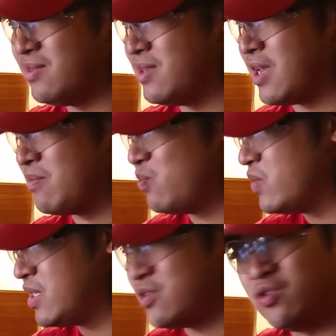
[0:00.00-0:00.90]
like
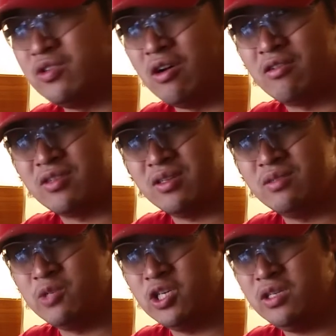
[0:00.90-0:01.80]
$600 on
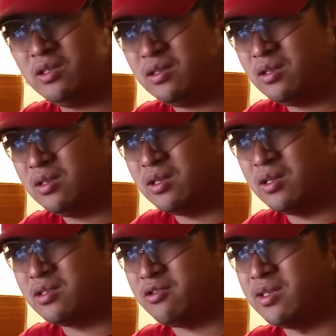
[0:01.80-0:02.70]
this machine.
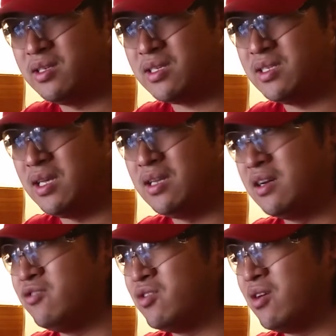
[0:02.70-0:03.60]
Sorry,
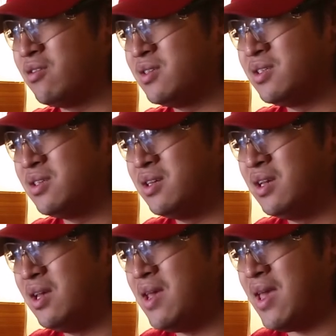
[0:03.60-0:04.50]
$1,600.
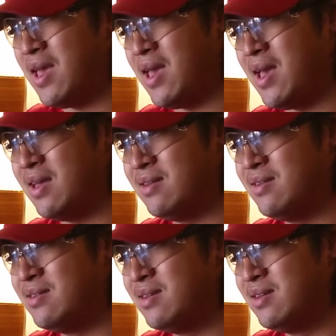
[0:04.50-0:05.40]

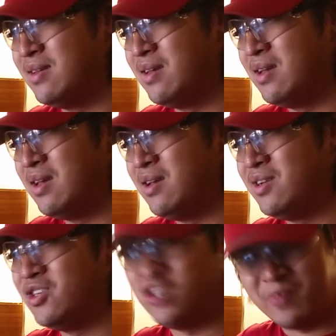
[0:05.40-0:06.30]
And
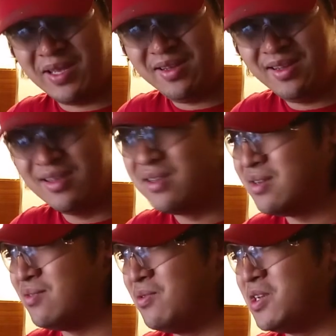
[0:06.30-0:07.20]
shipping,
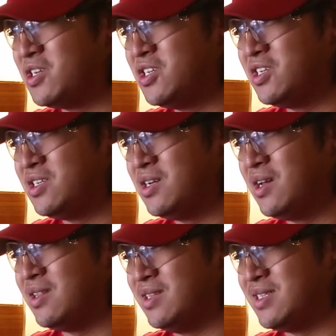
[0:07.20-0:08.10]
which
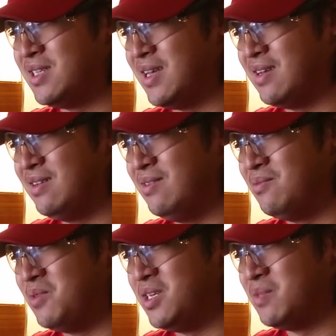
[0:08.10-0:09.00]
this thing
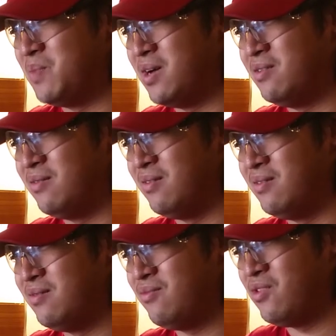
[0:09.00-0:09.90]
weighs about
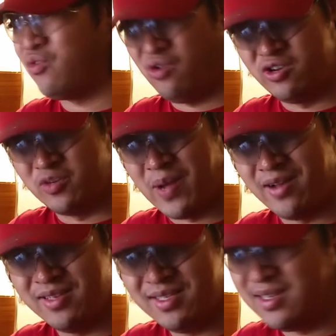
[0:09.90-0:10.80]
300
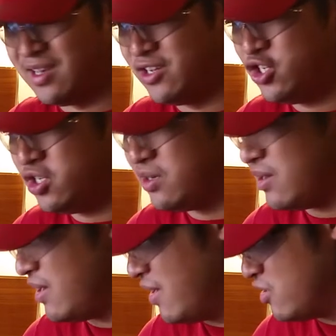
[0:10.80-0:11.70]
pounds-ish.
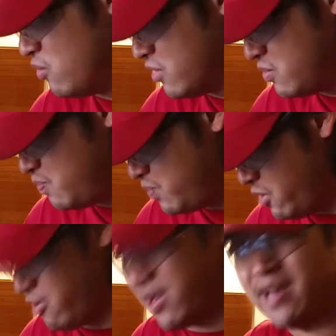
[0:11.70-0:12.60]
It's almost
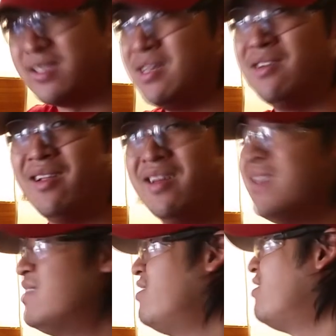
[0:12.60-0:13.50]
pure cast steel.
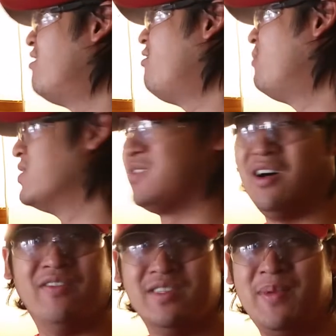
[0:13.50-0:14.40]
Almost
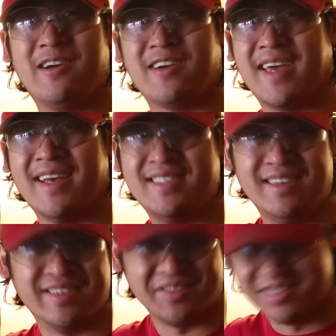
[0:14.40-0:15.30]
all of it's pure cast steel, so